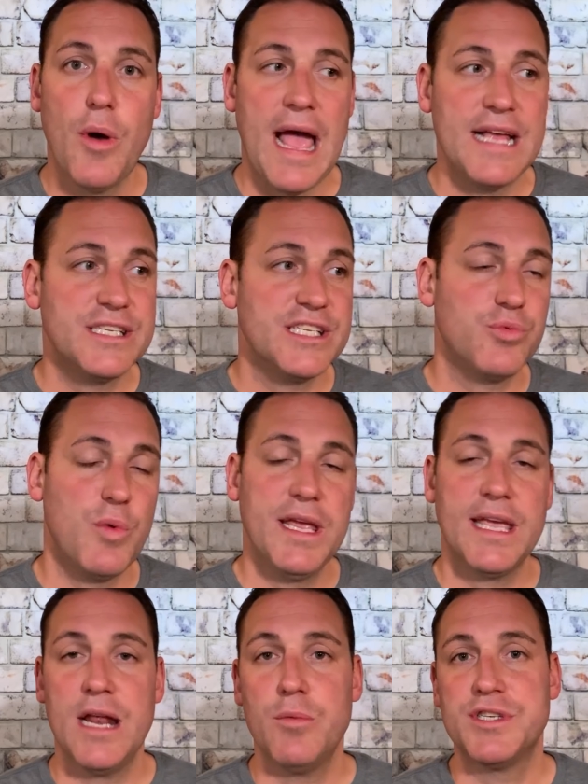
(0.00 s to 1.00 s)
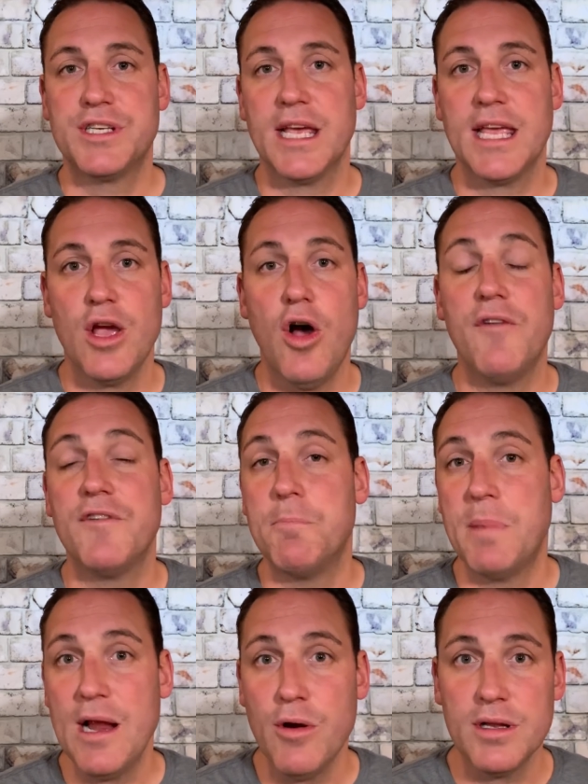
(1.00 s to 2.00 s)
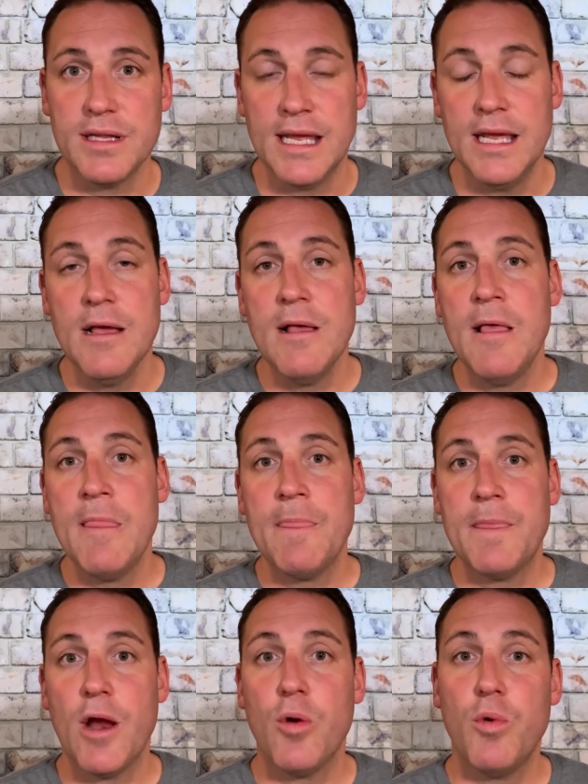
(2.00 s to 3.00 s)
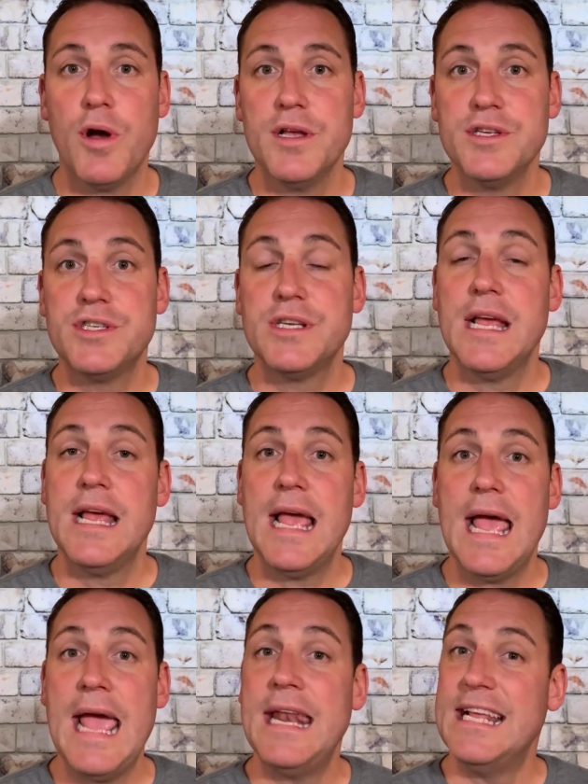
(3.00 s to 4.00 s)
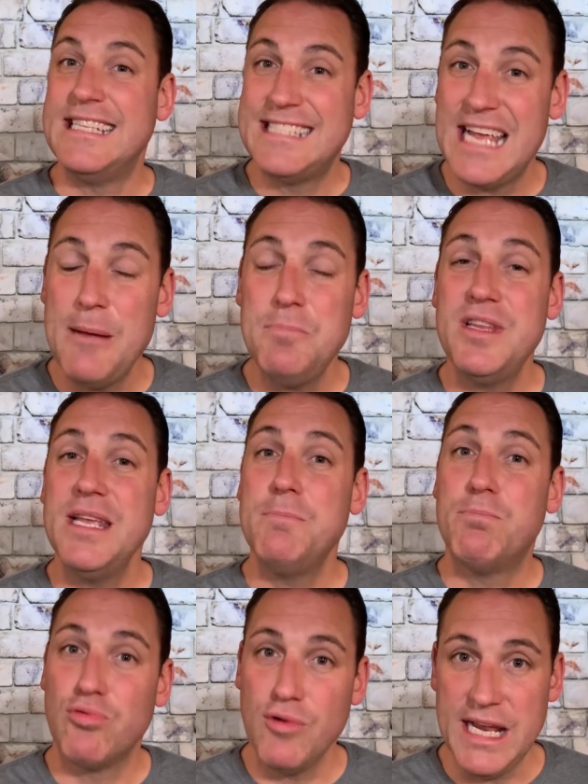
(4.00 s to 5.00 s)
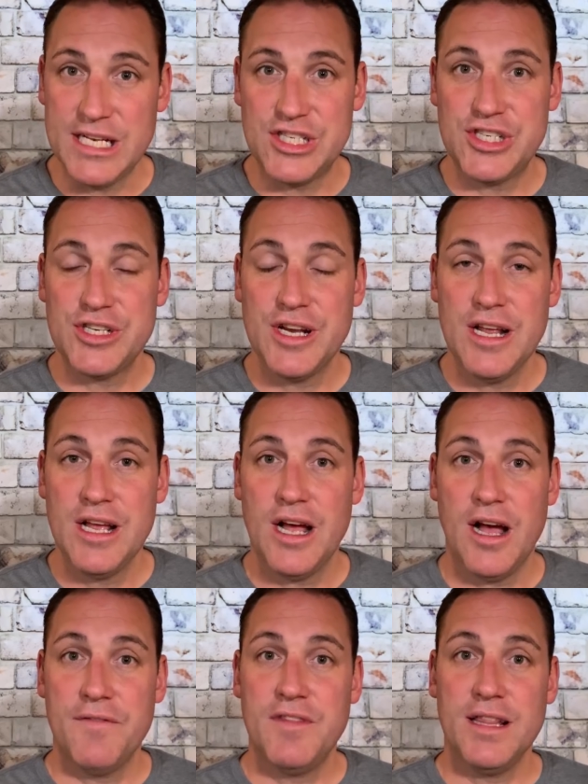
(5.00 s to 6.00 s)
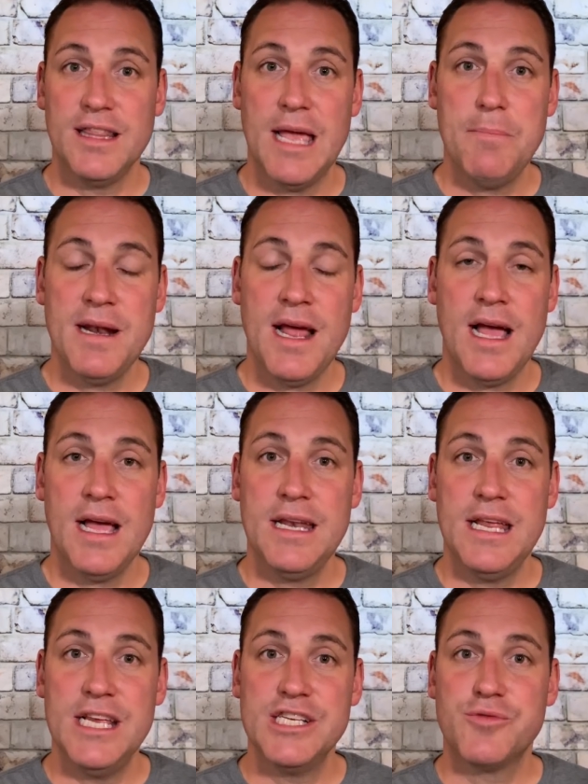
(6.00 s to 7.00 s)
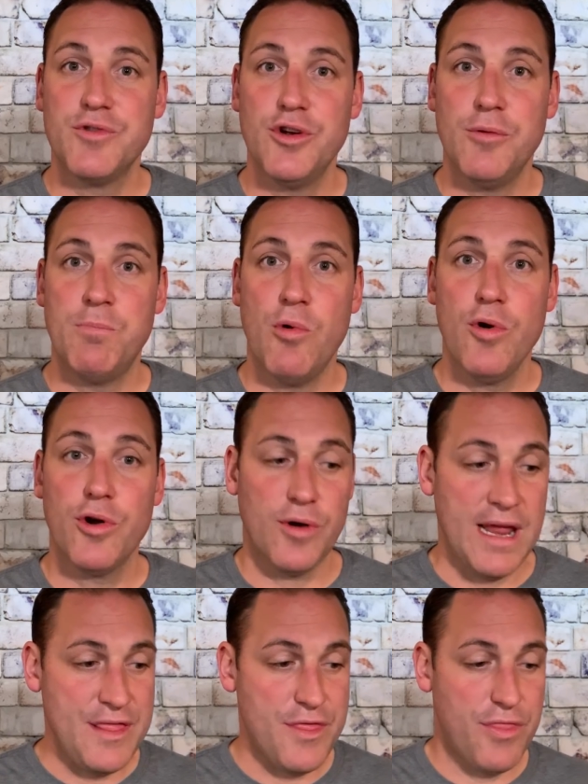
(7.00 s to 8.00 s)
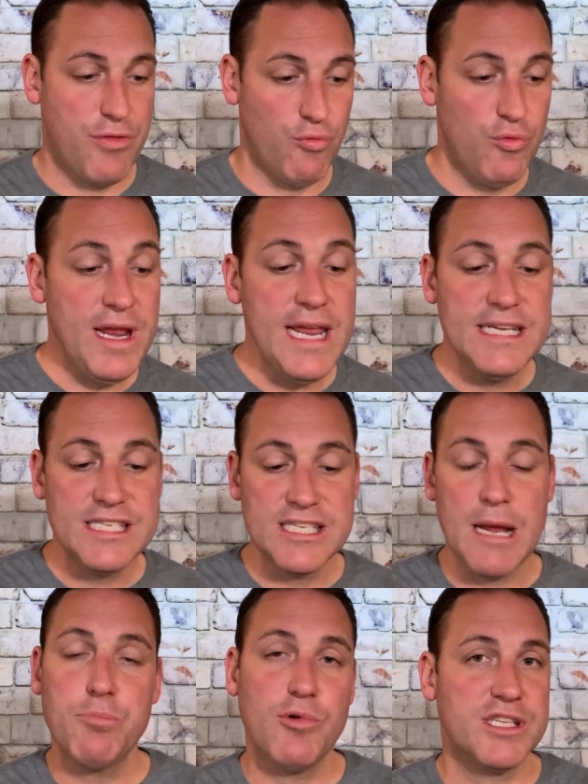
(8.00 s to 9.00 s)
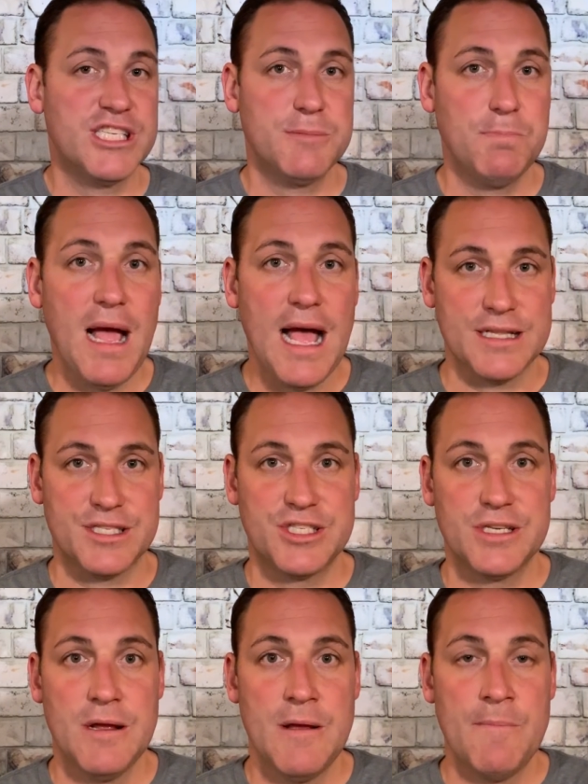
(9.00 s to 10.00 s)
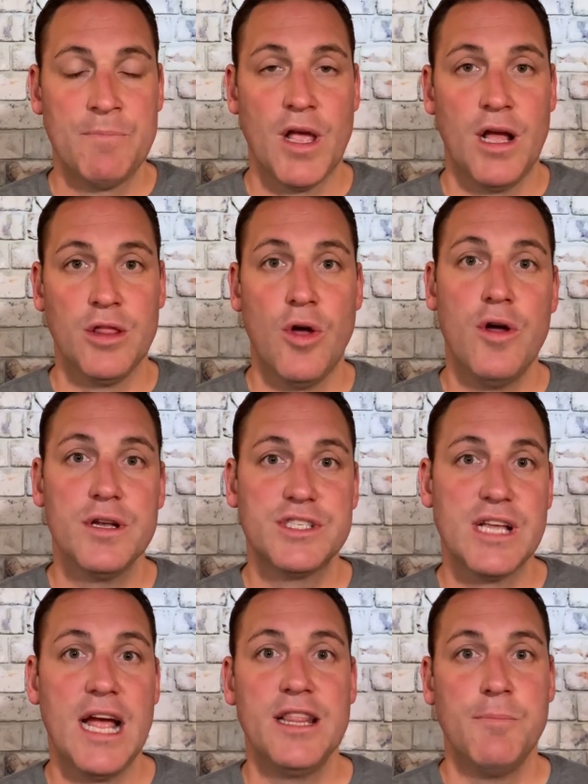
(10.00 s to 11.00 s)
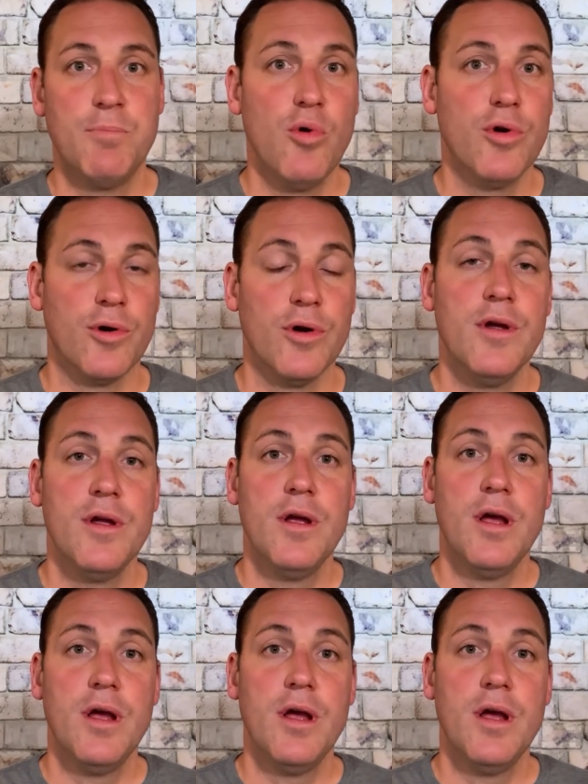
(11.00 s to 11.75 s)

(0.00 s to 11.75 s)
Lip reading: as this weekend was kicking off, apparently there was an attempted breach of the Lebanon-Israel border in 3 separate spots along the border.